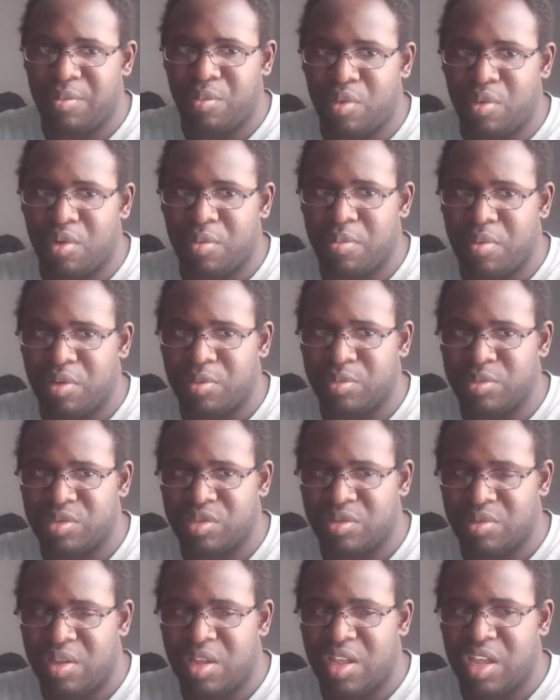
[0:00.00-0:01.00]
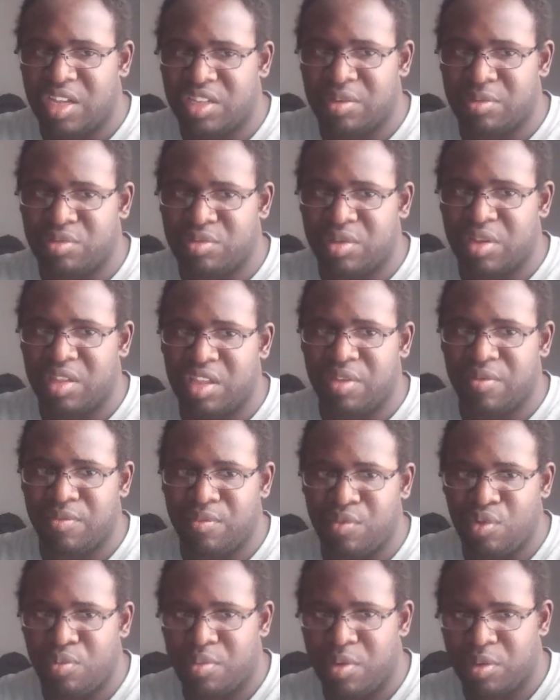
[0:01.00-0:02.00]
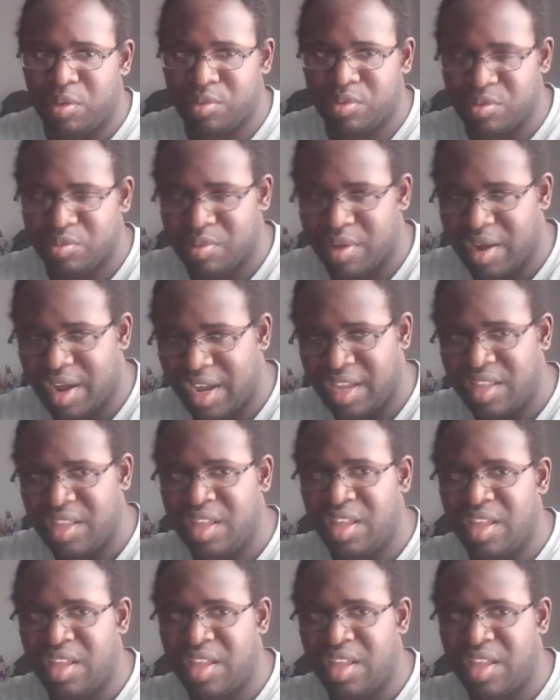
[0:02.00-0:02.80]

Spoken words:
more poems as I was trying to think of new poems to write.